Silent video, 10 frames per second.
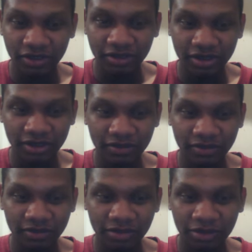and
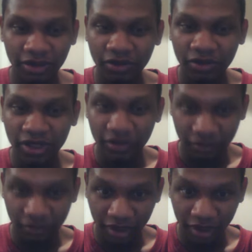I want to hear from
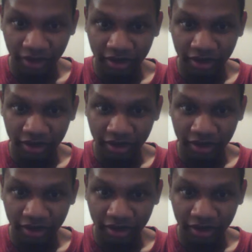you guys.